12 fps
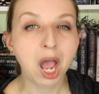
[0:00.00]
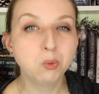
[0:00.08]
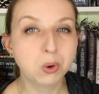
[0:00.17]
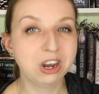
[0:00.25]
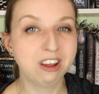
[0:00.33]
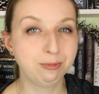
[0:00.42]
I
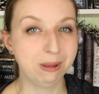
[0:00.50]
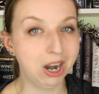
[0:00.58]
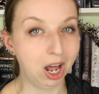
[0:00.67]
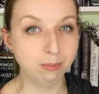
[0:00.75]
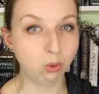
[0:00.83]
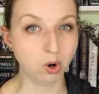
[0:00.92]
would have been
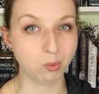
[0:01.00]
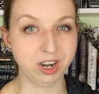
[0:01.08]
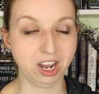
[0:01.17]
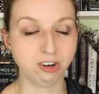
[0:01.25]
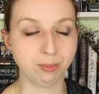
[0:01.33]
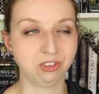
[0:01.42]
on board
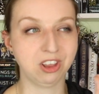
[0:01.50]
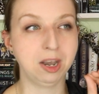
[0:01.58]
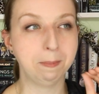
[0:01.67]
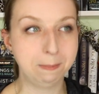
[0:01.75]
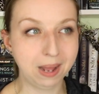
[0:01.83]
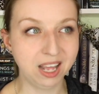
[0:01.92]

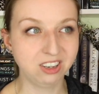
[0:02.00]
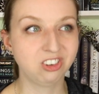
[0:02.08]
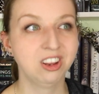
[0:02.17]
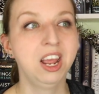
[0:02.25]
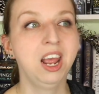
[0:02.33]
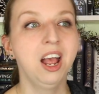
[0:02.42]
100%,
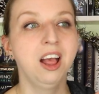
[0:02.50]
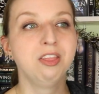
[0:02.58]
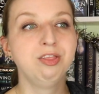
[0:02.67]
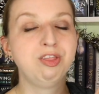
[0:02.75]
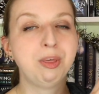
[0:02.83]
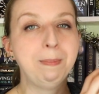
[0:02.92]
but
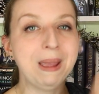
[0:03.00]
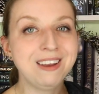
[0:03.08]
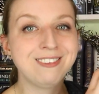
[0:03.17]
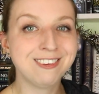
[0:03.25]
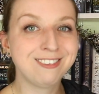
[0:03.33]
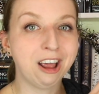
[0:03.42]
the
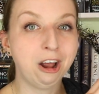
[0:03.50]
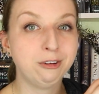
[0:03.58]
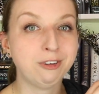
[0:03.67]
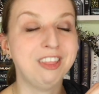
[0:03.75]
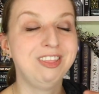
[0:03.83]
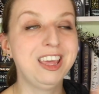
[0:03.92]
basis
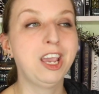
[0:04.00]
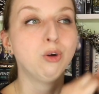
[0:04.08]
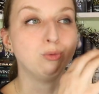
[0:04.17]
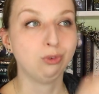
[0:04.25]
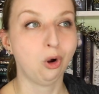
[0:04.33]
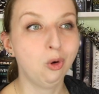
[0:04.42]
of the
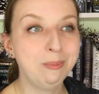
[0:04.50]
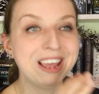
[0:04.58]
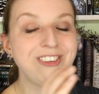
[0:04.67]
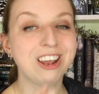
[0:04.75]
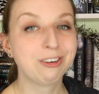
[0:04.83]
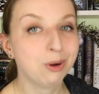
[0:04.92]

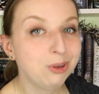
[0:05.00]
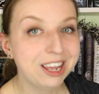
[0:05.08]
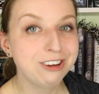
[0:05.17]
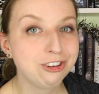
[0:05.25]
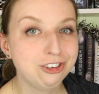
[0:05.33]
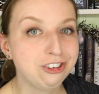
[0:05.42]
romantic
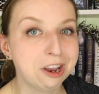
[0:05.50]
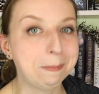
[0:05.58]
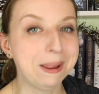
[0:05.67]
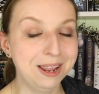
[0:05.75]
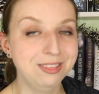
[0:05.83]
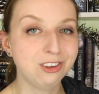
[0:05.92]

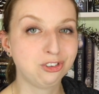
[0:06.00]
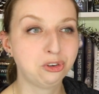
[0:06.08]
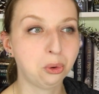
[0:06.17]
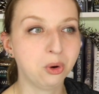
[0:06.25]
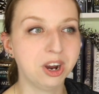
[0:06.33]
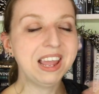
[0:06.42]
relationship in this
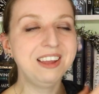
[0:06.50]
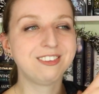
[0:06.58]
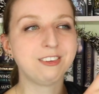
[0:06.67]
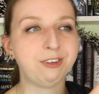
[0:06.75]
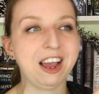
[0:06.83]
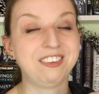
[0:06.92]
story is
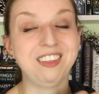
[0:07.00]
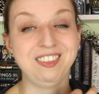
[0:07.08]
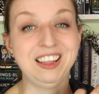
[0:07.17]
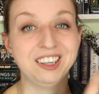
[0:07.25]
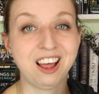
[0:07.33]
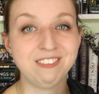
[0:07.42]
the fact that
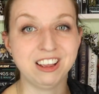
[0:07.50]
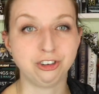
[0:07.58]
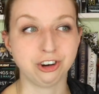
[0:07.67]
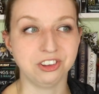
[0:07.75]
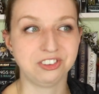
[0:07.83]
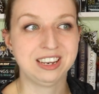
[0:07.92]
the love
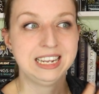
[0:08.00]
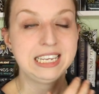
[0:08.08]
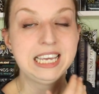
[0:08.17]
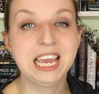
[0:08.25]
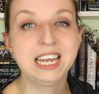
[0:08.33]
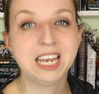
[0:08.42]
interest
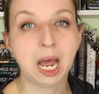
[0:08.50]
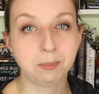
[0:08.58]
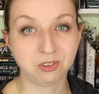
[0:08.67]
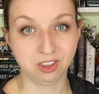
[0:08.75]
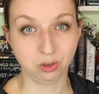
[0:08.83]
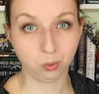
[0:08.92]

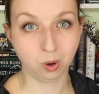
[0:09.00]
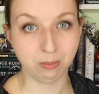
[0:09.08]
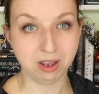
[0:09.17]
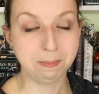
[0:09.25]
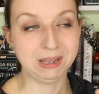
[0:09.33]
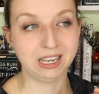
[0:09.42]
kidnaps this
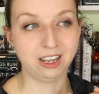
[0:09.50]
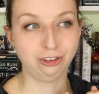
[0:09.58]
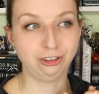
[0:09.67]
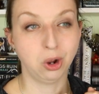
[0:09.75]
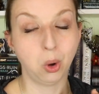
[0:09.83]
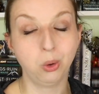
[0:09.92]
woman because
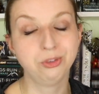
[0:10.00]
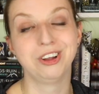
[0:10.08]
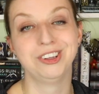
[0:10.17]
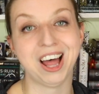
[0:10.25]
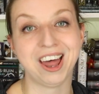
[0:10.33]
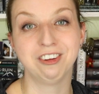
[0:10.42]
she holds a
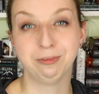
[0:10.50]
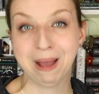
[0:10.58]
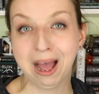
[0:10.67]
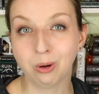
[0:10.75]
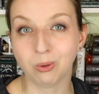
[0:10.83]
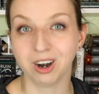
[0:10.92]
lot of
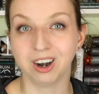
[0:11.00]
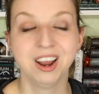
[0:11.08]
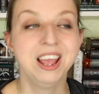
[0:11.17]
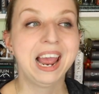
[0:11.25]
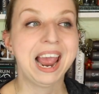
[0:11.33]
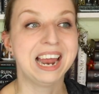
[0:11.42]
power
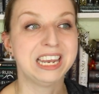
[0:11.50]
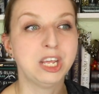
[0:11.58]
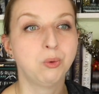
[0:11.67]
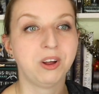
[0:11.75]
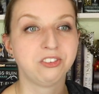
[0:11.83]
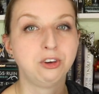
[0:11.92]
and
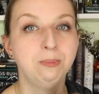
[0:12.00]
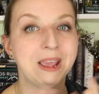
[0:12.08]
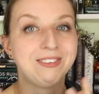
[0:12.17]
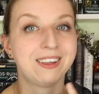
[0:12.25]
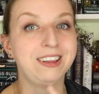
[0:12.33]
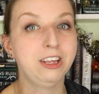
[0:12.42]
he wants to
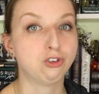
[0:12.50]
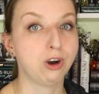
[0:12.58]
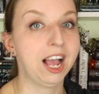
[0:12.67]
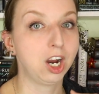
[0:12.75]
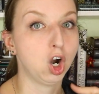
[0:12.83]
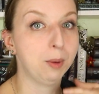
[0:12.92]
basically
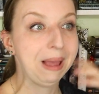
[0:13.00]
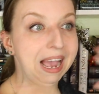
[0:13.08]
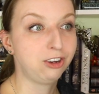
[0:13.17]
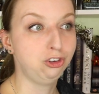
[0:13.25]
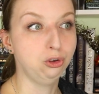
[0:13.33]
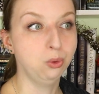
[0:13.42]
drag her
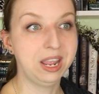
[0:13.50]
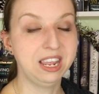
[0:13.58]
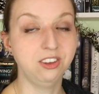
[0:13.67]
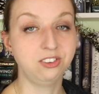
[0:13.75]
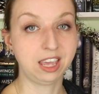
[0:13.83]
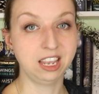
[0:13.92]
back to
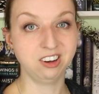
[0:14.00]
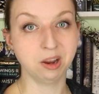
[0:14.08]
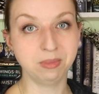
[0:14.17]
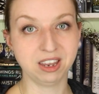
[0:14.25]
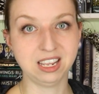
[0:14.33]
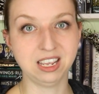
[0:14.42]
his
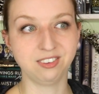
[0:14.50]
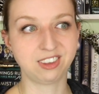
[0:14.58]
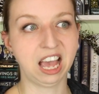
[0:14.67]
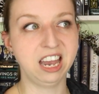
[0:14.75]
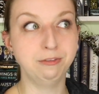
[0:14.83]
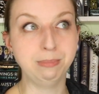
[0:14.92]
kingdom that he is
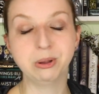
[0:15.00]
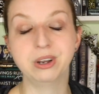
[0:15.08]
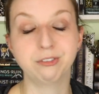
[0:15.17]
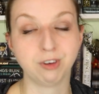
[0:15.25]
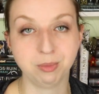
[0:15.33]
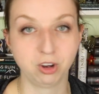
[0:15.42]
kind of
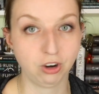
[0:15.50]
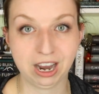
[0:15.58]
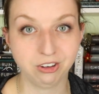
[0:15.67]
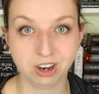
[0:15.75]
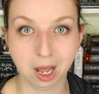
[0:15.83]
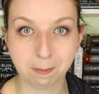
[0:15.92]
building from the
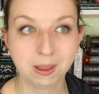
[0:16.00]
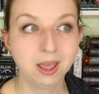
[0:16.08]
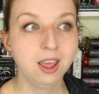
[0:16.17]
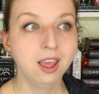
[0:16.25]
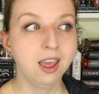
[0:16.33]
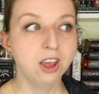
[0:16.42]
ground up.
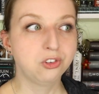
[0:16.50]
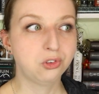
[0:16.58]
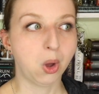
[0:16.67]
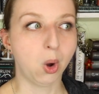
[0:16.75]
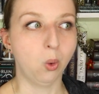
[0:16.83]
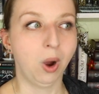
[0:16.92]

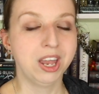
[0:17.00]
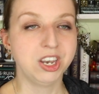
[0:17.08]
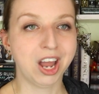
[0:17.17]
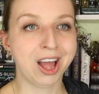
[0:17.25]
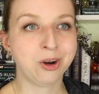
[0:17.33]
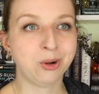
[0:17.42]
So
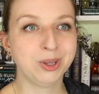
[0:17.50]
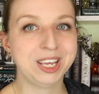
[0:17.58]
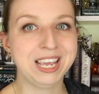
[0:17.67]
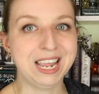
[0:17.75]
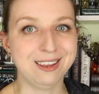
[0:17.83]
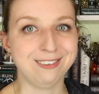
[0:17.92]
not
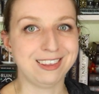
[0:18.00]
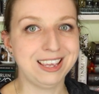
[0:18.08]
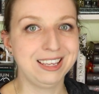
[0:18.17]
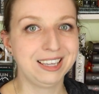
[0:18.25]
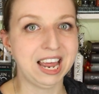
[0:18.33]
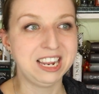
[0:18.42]
only is
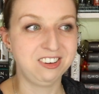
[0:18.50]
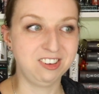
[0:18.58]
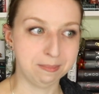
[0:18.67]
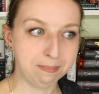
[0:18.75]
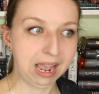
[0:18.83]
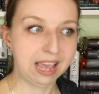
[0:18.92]
he like
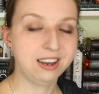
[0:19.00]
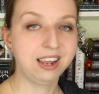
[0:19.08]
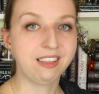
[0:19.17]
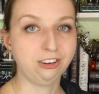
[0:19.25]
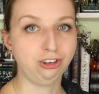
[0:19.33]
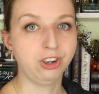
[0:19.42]

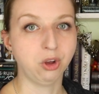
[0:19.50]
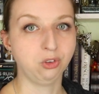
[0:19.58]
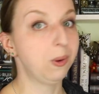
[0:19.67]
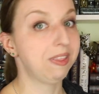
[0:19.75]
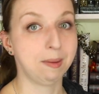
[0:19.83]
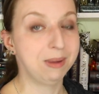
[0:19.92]
demanding that she goes
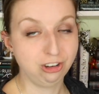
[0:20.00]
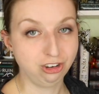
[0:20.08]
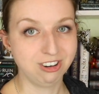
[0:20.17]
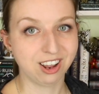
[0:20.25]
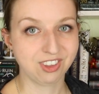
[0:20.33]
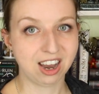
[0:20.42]
with him and
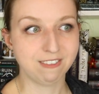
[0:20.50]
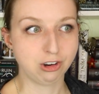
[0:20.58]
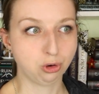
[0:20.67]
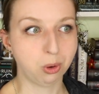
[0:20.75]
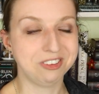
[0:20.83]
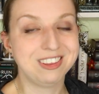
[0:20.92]
she doesn't have a
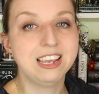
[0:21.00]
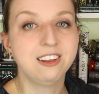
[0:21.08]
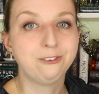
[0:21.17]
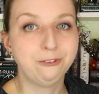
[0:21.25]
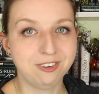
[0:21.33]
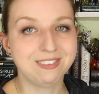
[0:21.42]
choice, he
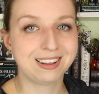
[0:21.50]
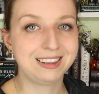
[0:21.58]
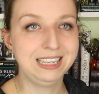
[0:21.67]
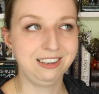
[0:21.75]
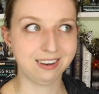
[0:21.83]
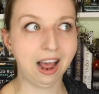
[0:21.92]
is
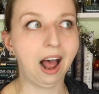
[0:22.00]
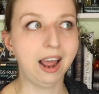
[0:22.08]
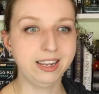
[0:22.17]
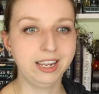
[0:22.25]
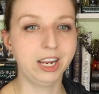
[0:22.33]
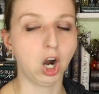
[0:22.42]
physically
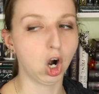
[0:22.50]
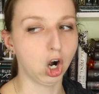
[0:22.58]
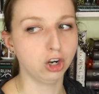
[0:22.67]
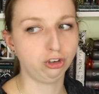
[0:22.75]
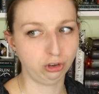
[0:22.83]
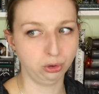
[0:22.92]
tying
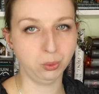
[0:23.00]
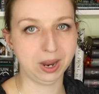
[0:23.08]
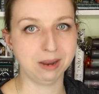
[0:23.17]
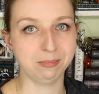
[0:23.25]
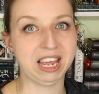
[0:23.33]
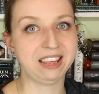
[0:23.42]
her to
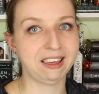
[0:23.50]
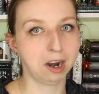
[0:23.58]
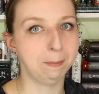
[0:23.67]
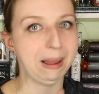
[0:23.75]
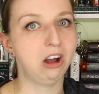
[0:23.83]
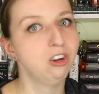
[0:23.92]
him. Like they
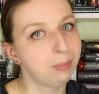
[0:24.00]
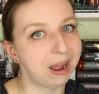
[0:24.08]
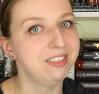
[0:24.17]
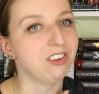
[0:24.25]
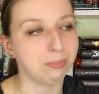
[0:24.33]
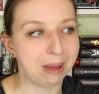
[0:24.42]
are bound
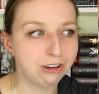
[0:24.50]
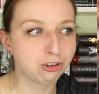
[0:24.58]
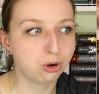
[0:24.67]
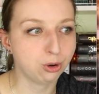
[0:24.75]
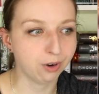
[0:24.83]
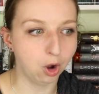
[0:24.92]
by this
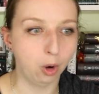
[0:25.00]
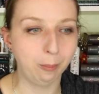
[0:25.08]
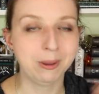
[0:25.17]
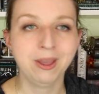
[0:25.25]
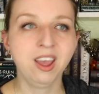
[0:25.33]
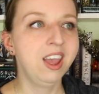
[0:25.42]
magical
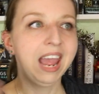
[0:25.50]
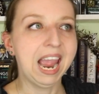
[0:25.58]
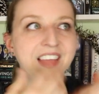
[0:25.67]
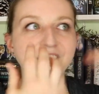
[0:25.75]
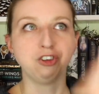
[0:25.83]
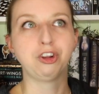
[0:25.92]
rope
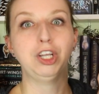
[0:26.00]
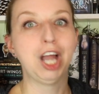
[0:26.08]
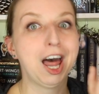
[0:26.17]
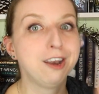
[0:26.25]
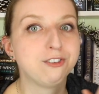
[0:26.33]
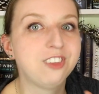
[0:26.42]
and there's a
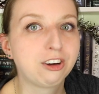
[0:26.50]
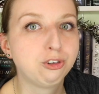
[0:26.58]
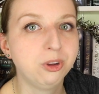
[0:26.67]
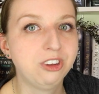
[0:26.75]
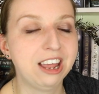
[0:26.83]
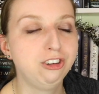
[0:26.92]
lot of
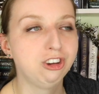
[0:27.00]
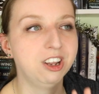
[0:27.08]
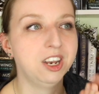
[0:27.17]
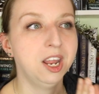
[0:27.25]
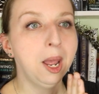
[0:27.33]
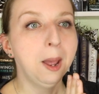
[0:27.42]
sexual
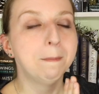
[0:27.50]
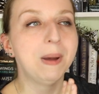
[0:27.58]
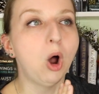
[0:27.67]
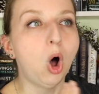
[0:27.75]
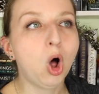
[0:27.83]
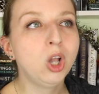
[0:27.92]
tension,
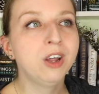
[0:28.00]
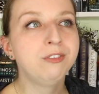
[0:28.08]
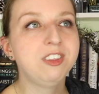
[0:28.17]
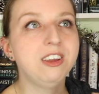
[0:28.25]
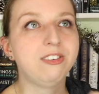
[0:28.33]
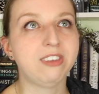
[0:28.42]
but all
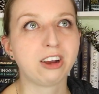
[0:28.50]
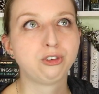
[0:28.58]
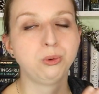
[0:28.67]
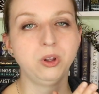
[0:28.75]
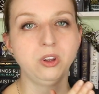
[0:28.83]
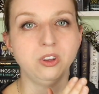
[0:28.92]
of the
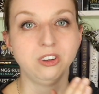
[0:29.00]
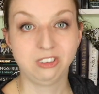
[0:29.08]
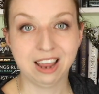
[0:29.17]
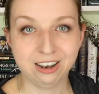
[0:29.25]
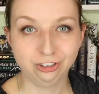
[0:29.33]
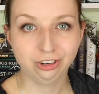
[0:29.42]
sexual
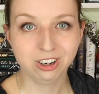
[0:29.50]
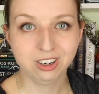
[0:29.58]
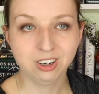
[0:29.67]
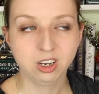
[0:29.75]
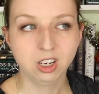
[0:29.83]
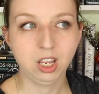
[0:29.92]

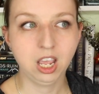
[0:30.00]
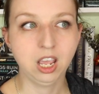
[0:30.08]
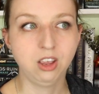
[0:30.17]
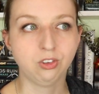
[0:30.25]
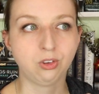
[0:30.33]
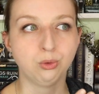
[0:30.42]
tension
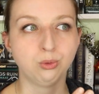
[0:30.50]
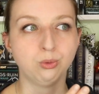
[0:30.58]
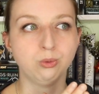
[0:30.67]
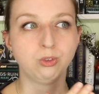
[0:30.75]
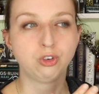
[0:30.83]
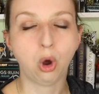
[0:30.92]
is
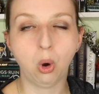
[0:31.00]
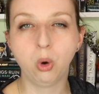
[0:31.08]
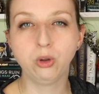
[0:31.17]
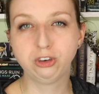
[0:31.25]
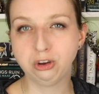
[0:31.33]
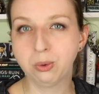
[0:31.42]

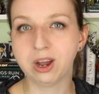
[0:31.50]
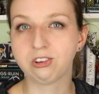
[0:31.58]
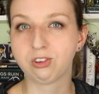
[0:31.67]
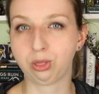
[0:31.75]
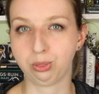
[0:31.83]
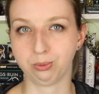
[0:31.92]
told to
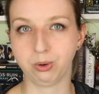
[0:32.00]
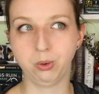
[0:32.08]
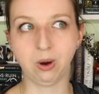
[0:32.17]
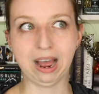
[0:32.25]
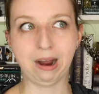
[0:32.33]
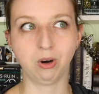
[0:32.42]
us
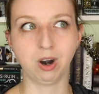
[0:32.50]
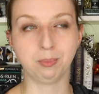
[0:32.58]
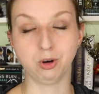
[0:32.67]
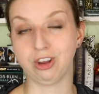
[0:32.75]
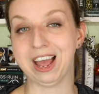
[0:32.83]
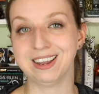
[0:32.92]
through our
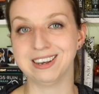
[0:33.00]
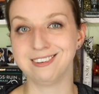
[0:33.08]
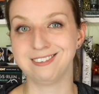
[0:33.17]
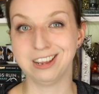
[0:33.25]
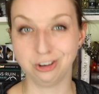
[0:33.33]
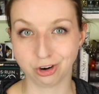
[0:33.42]

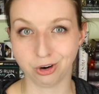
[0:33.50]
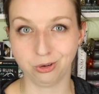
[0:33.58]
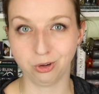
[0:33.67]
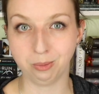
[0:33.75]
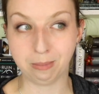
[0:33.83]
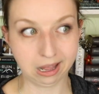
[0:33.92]
protagonist's
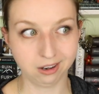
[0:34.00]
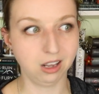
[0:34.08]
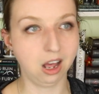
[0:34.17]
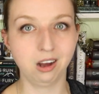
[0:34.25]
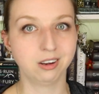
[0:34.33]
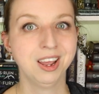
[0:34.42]
internal
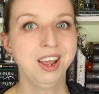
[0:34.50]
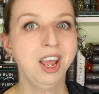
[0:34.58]
monologue.